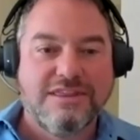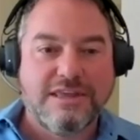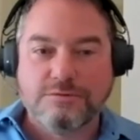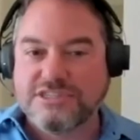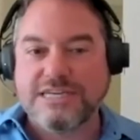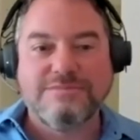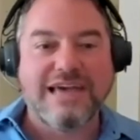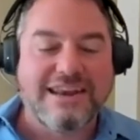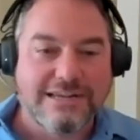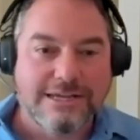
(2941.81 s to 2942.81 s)
they will deem
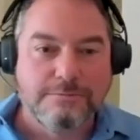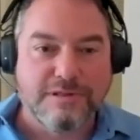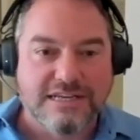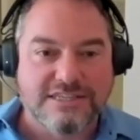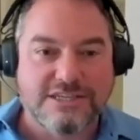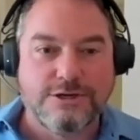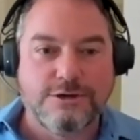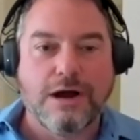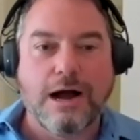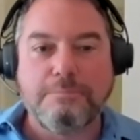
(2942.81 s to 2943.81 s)
that incomplete
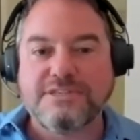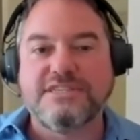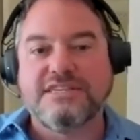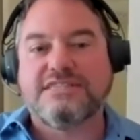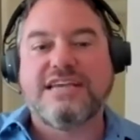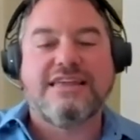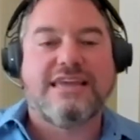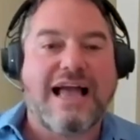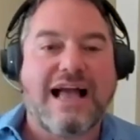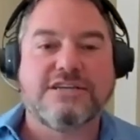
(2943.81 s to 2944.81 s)
too, up to the day
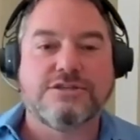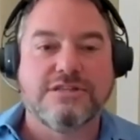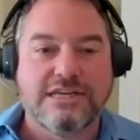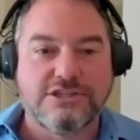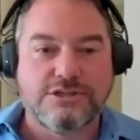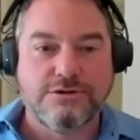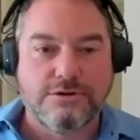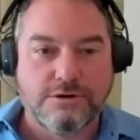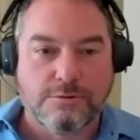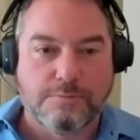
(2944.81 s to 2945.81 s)
they actually issue
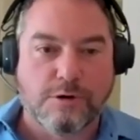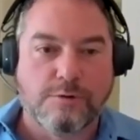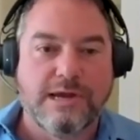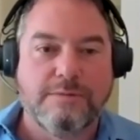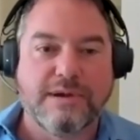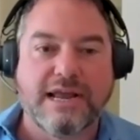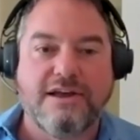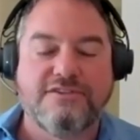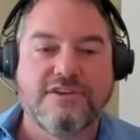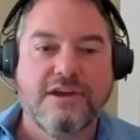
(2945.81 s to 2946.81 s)
your permit,
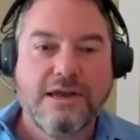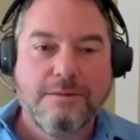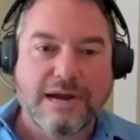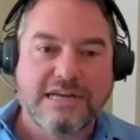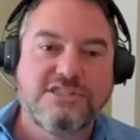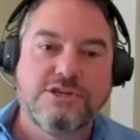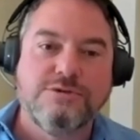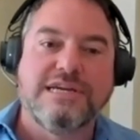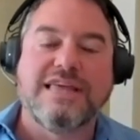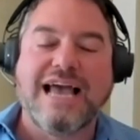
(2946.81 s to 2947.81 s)
because by
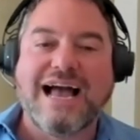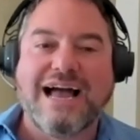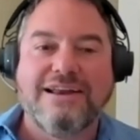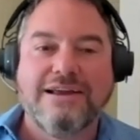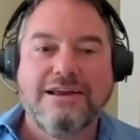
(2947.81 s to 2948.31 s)
doing that,